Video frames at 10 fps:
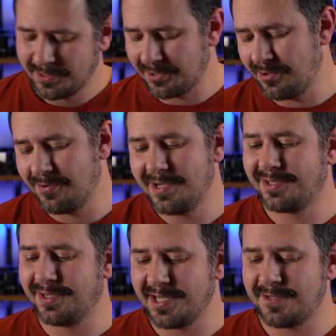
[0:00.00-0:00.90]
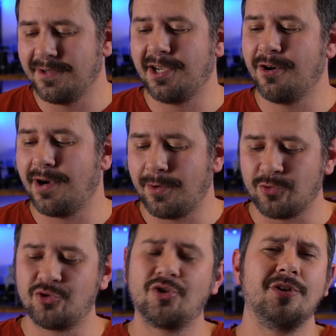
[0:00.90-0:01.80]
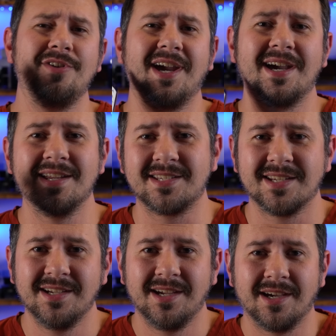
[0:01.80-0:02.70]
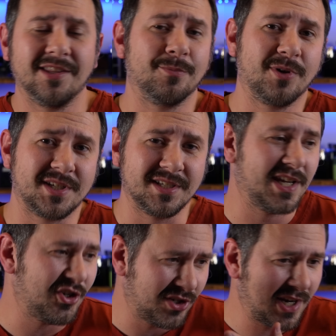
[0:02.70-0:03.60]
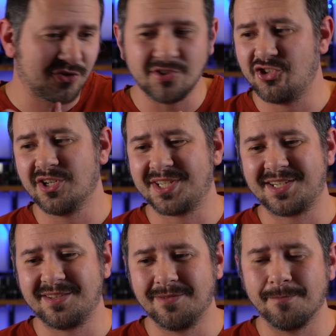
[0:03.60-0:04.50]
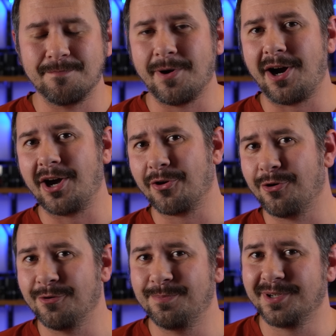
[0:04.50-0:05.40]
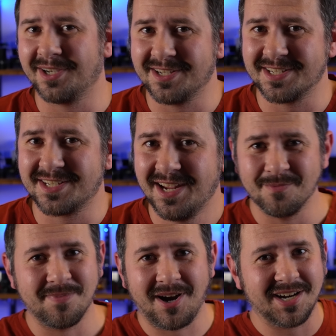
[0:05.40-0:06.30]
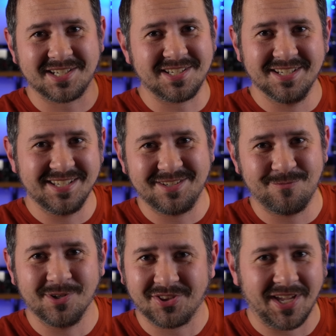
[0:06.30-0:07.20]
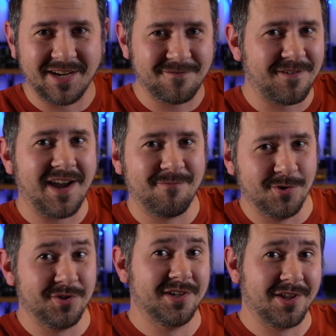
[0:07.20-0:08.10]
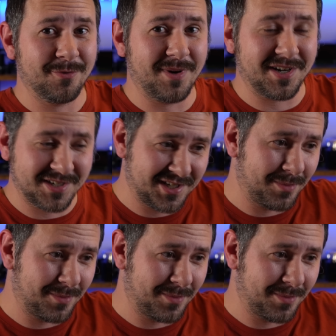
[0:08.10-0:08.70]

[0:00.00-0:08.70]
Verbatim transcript: So in today's video, I will show you guys uh, the presentation, actually just the bottle because the box is with like 5 million other boxes.